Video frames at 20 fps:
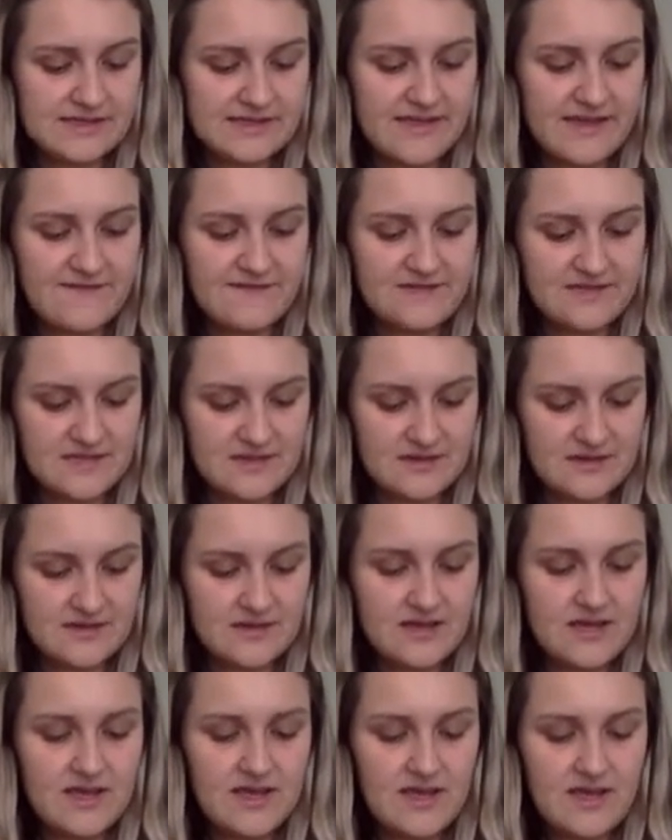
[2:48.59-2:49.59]
left ear,
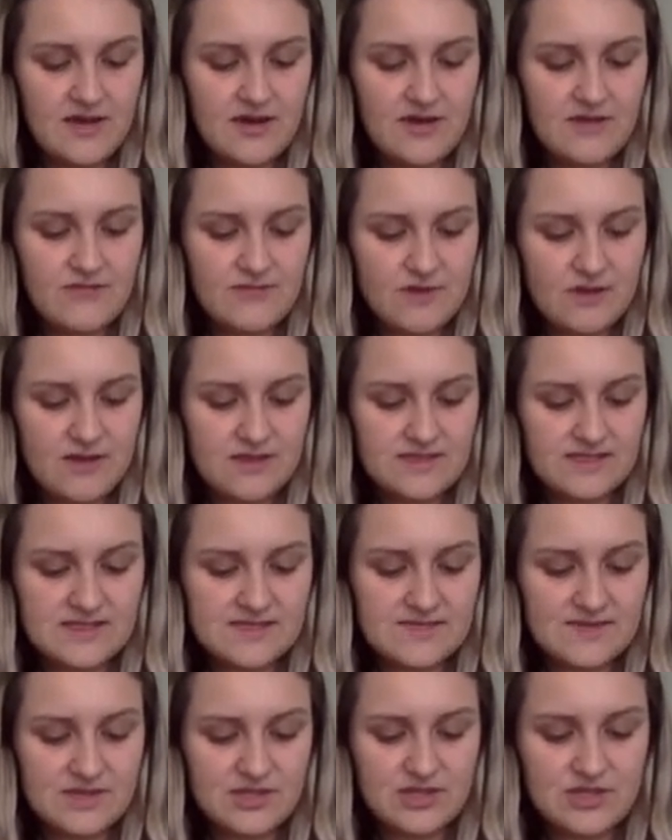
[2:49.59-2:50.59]
and on Ron's
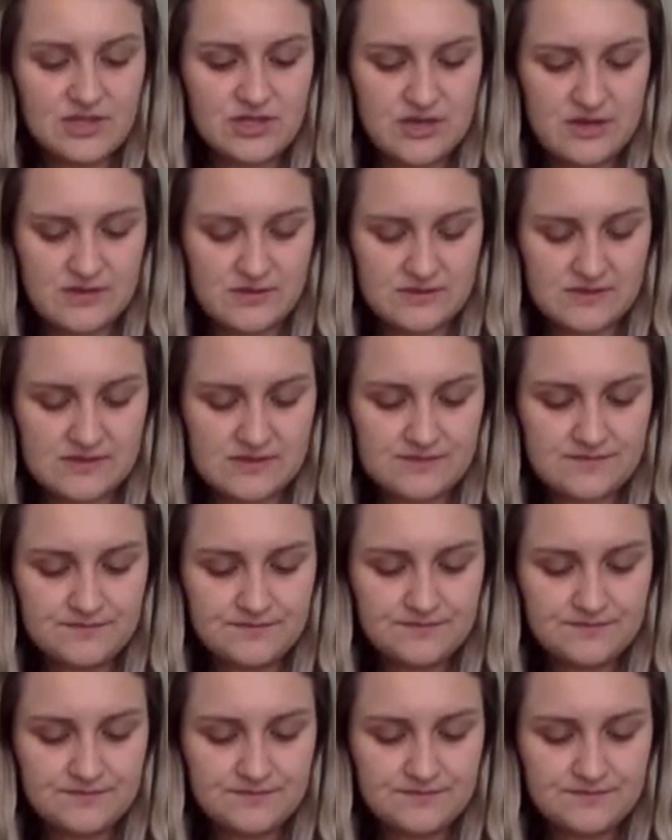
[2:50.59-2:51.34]
smudged nose.